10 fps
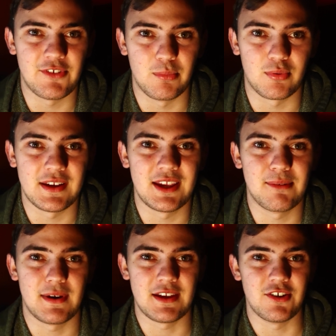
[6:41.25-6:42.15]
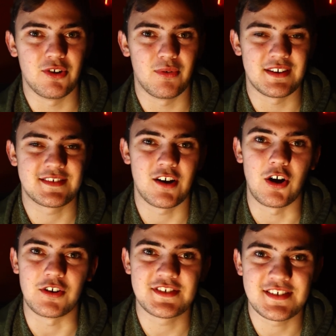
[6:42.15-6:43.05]
to bring in my EOS
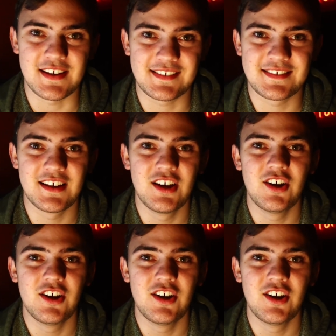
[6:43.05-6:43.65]
R6